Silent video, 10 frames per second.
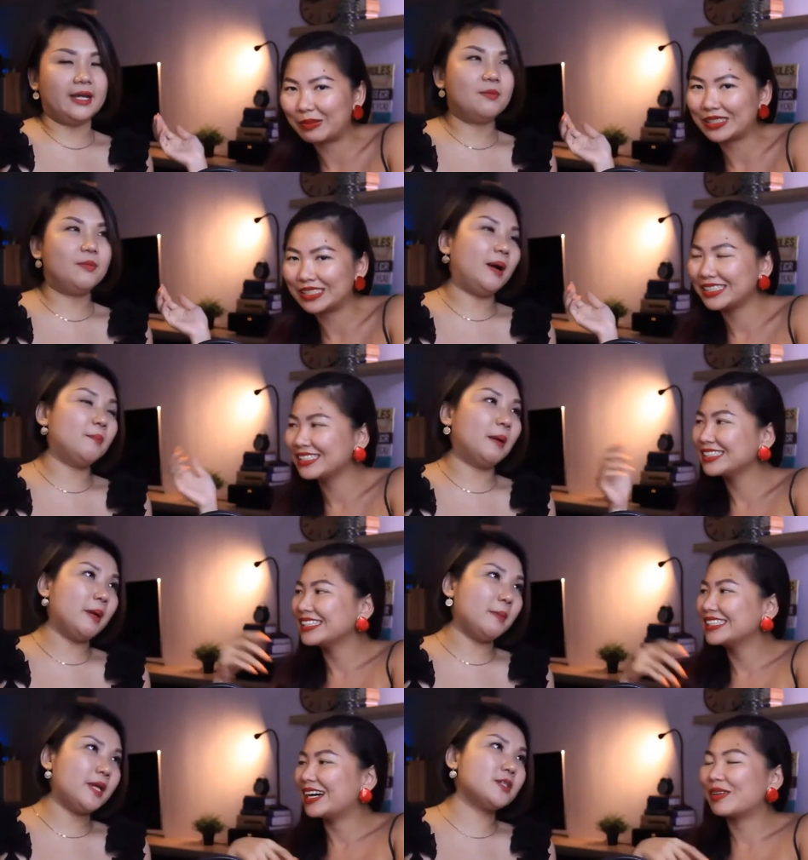Speaker 1: but, but my
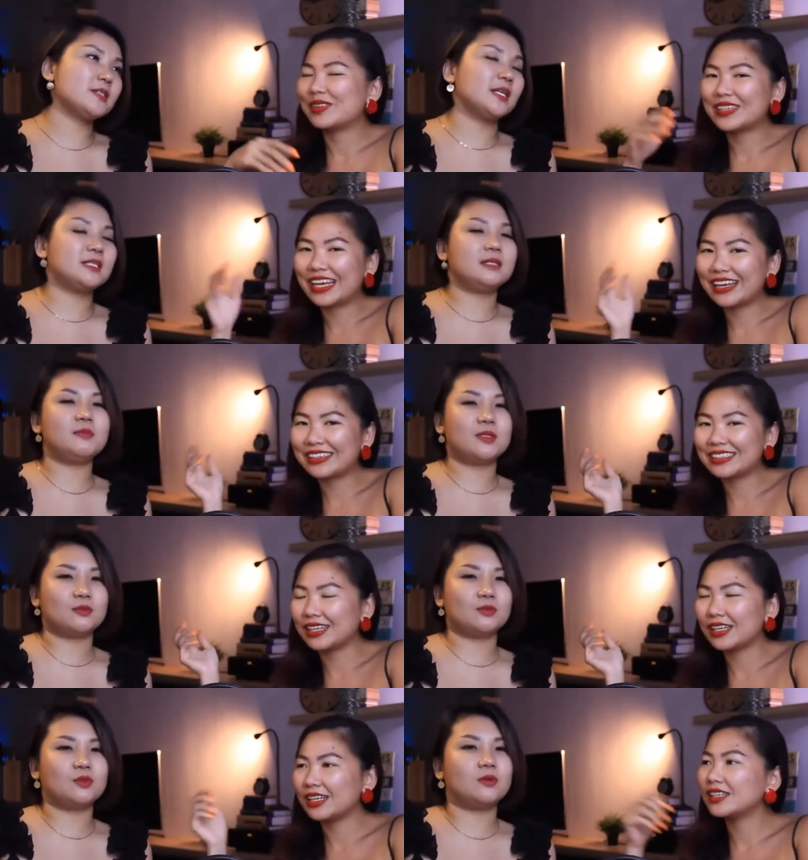patience okay, has nice. limits
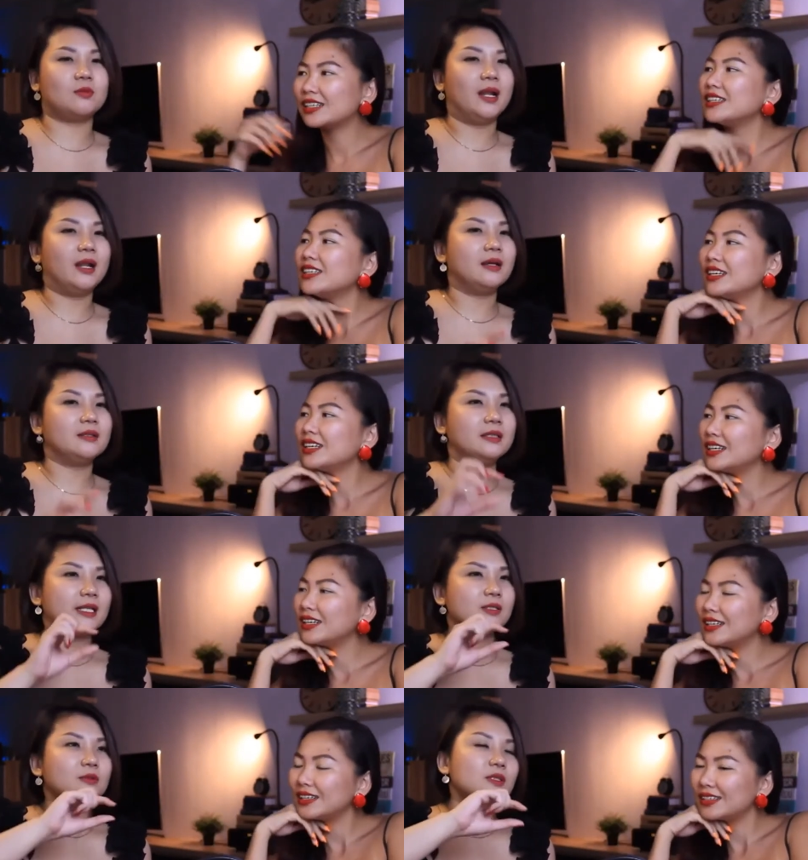also. But yeah.
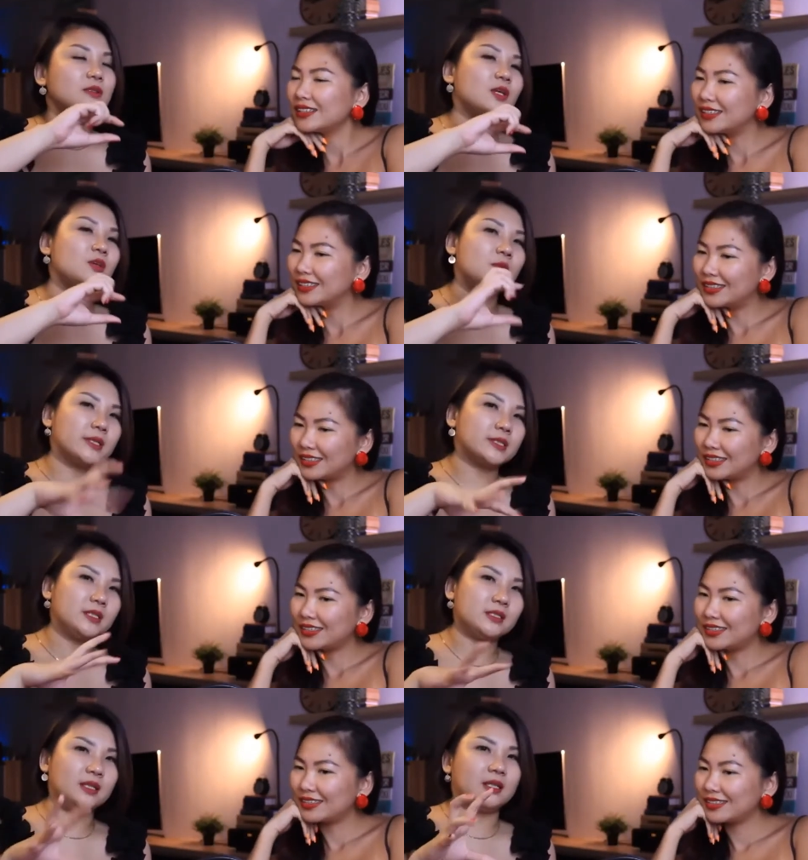there's only okay. You must
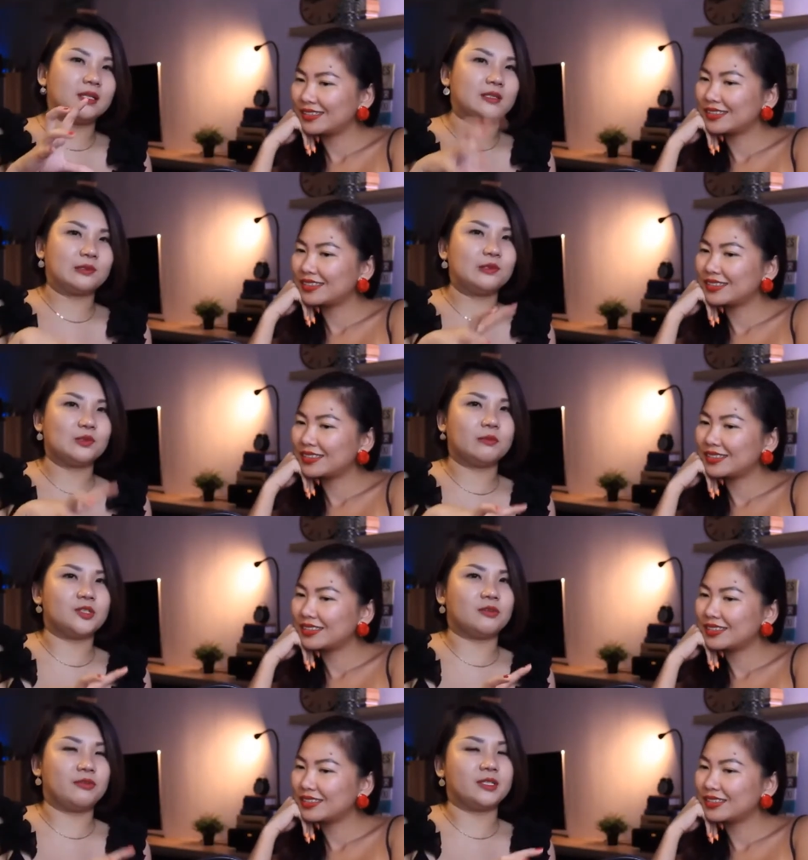understand that there's only so much
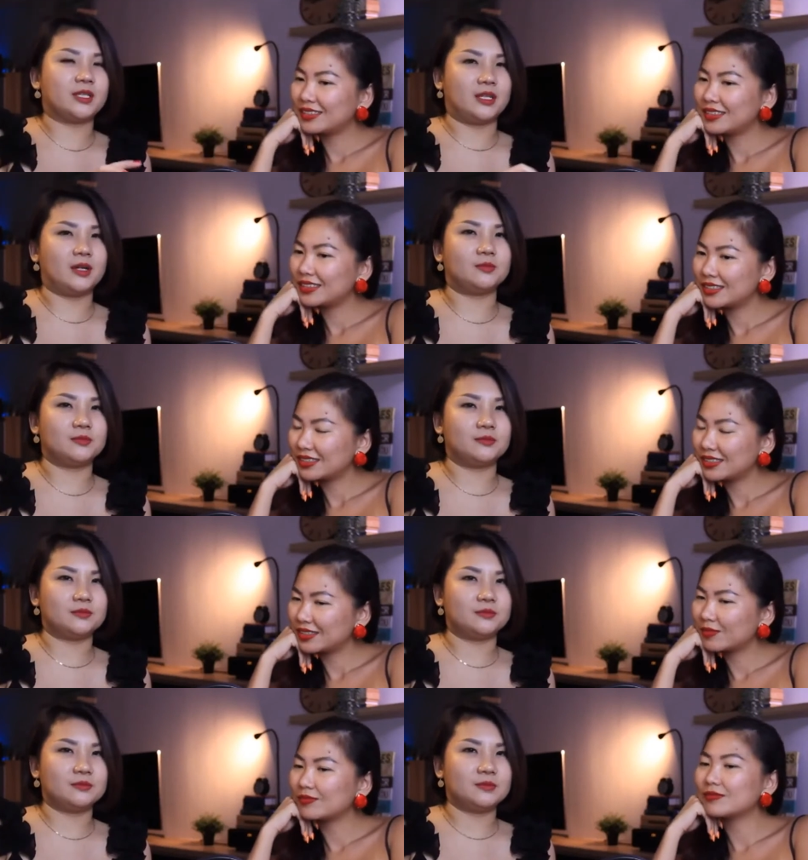your friend can help.
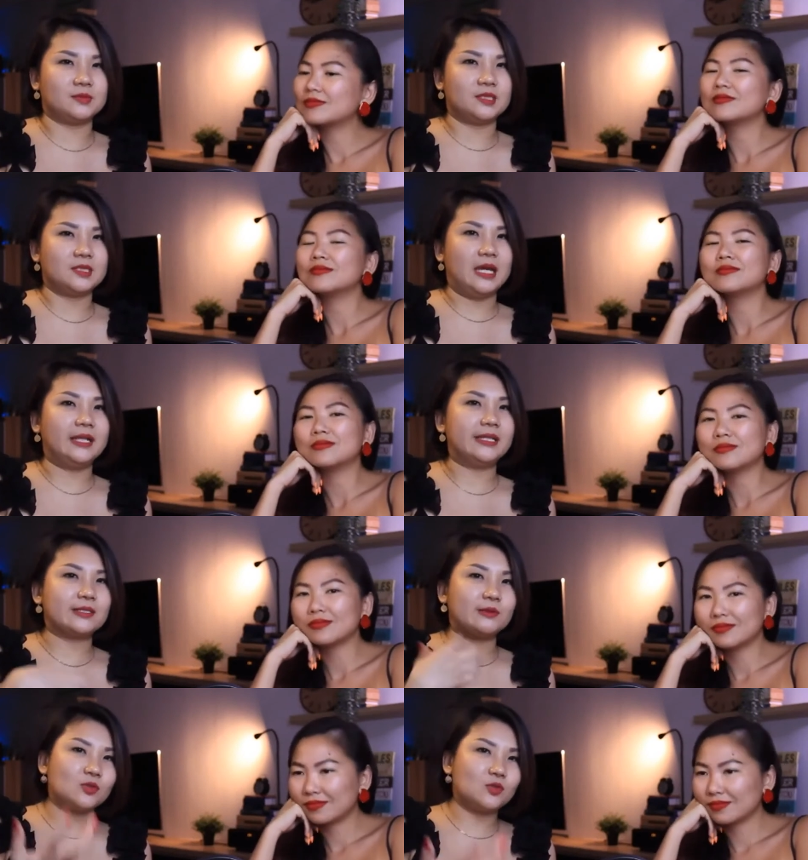
Speaker 2: Mm. And
Speaker 1: there's
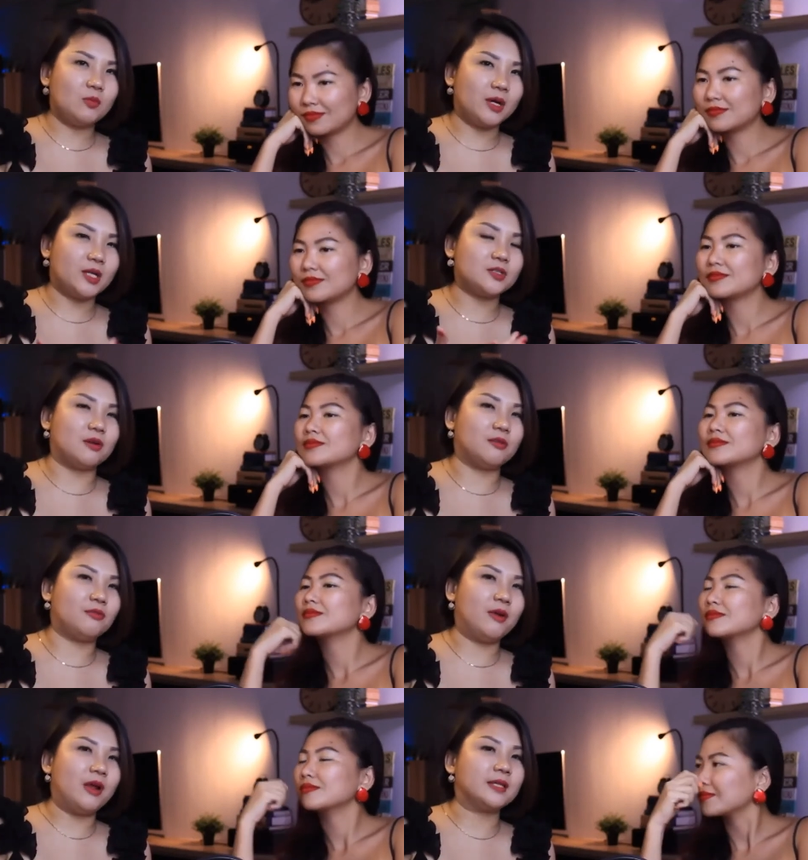only so much your
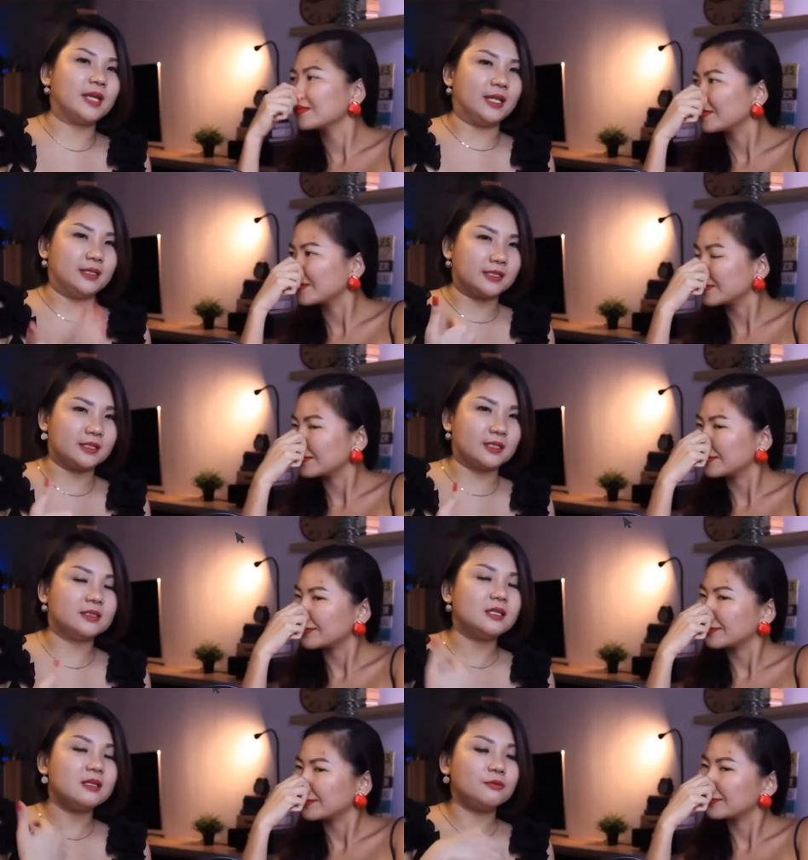friend can listen.
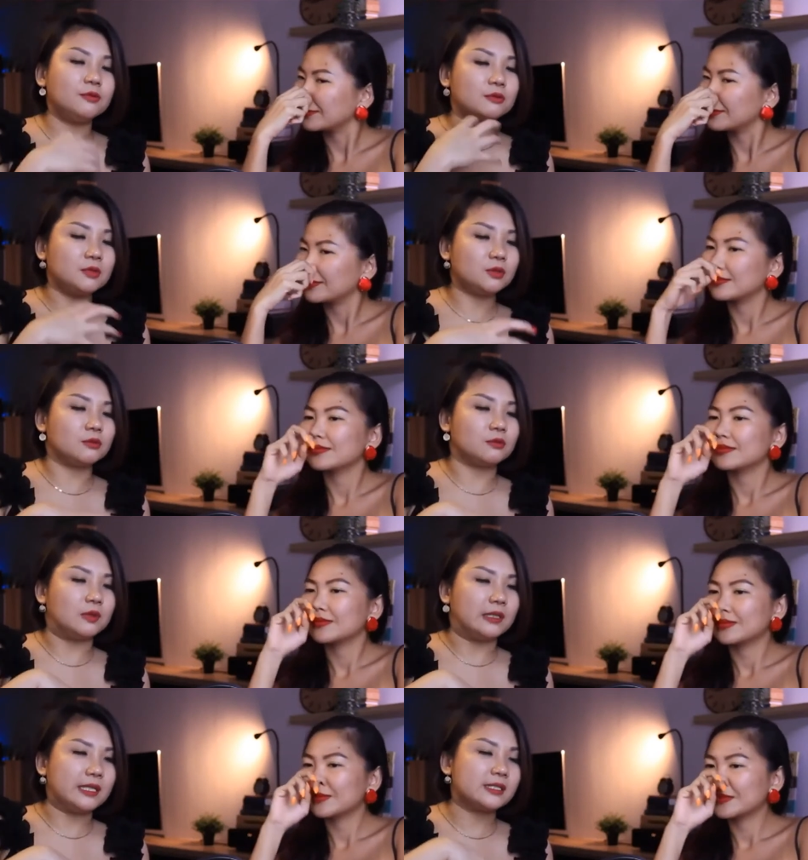If you need to
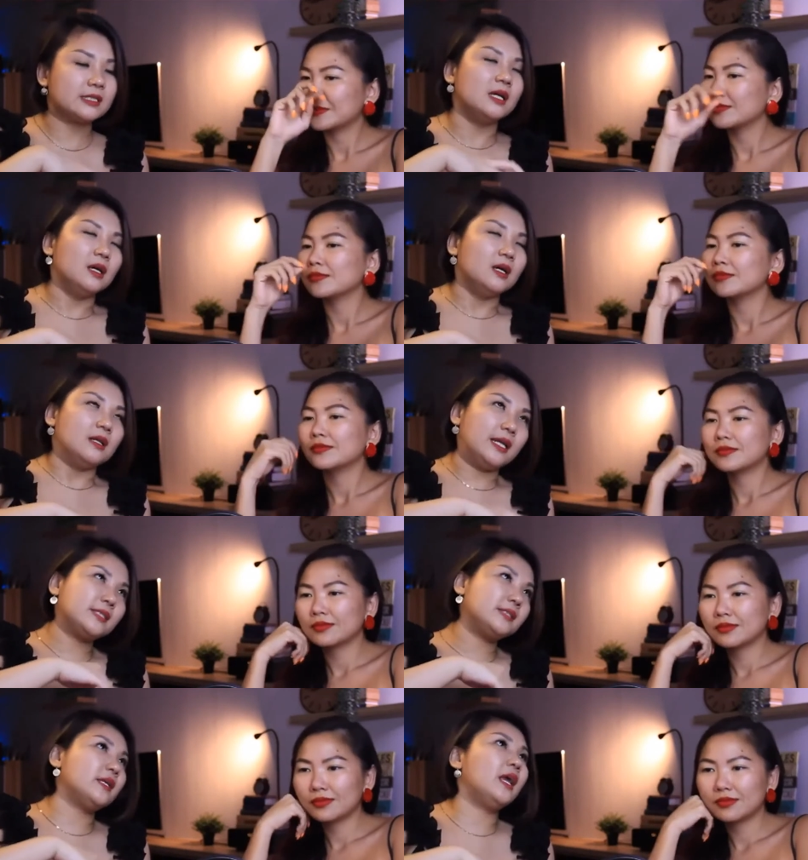release
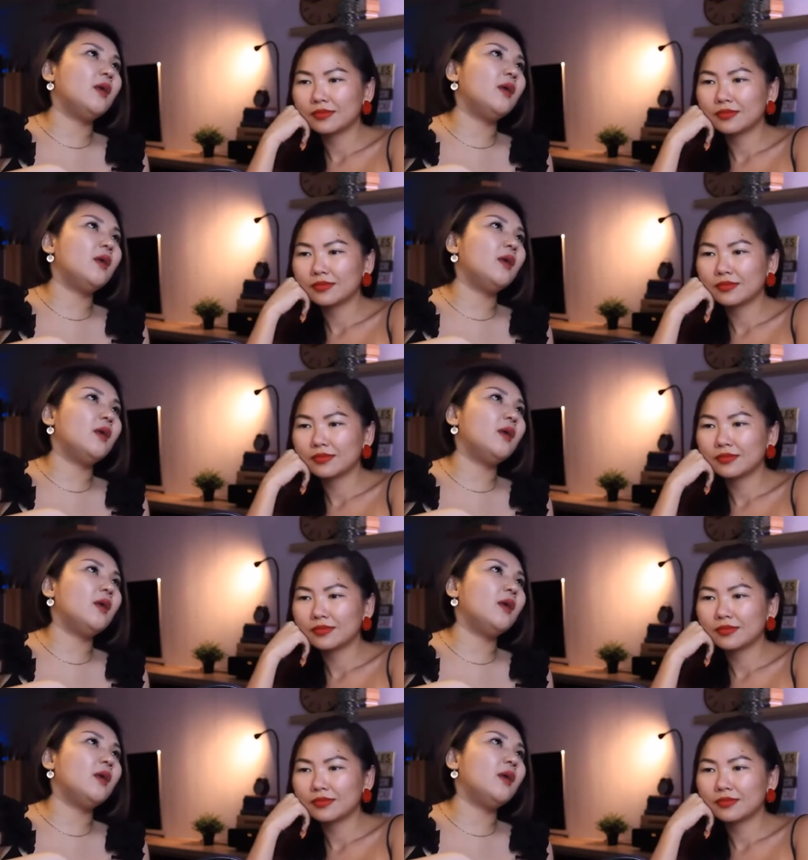let's say